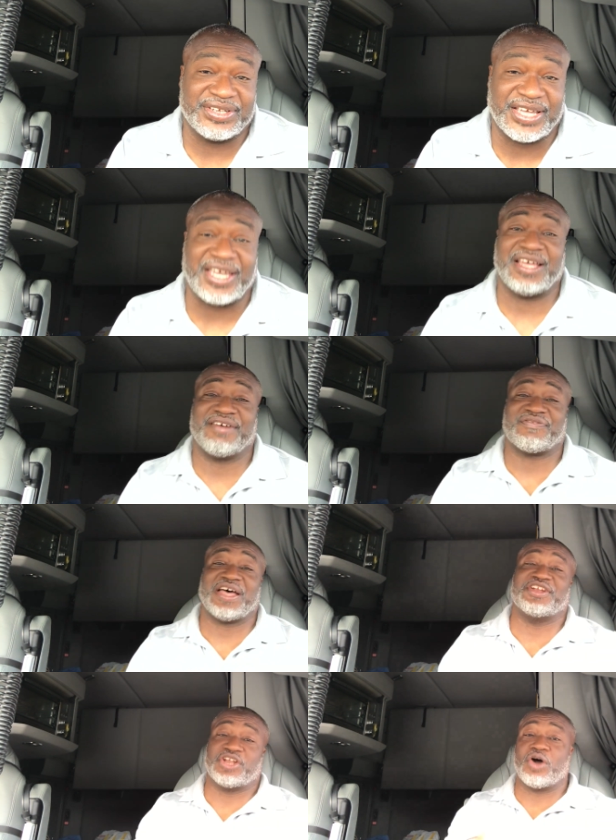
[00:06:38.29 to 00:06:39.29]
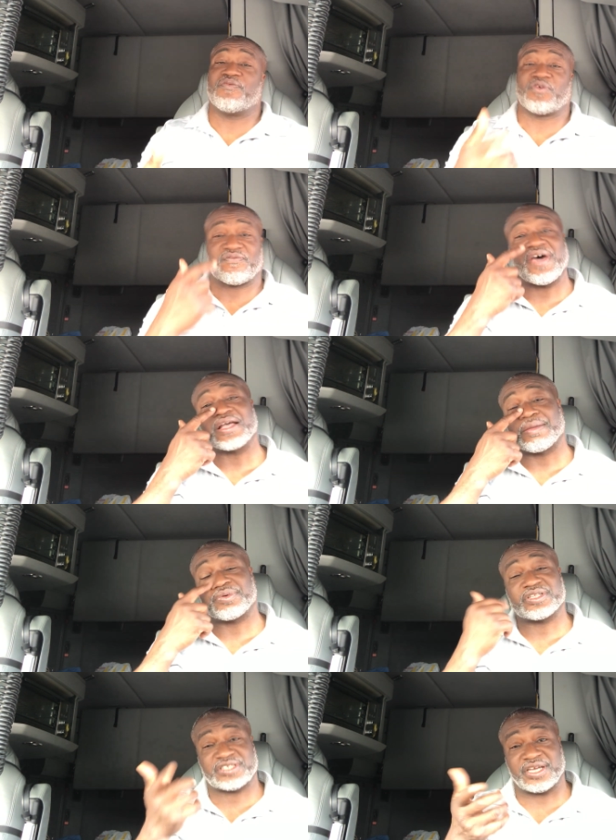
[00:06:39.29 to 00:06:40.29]
Okay, if I know for a fact, I'm
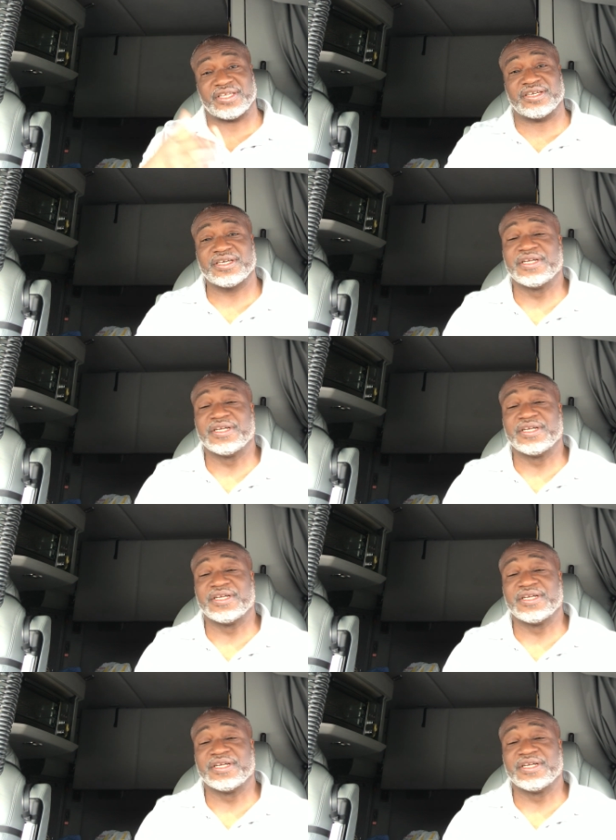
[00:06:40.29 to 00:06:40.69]
going to tell you.